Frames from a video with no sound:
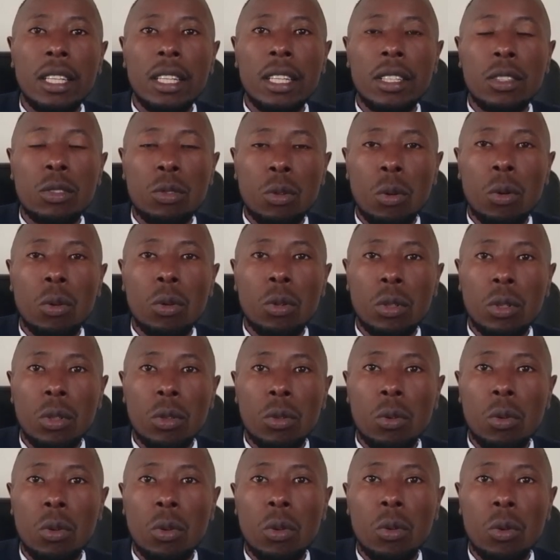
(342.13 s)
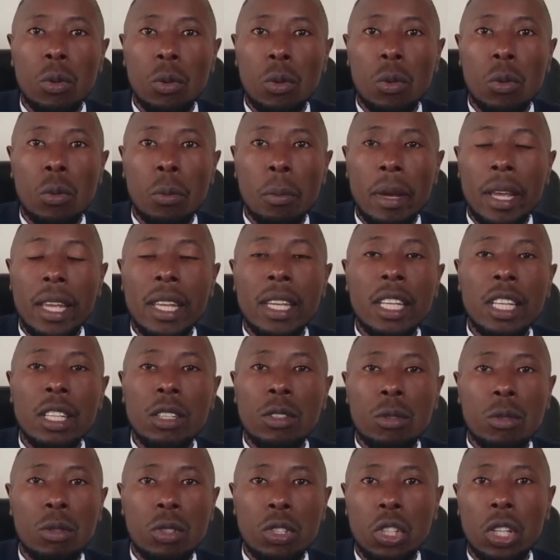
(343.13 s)
So you may need
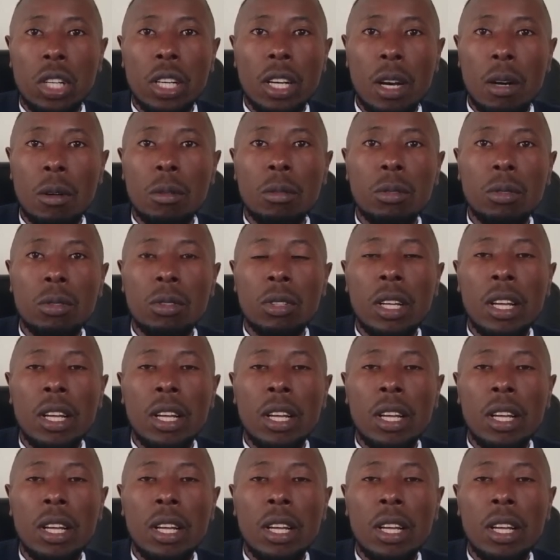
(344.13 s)
to check out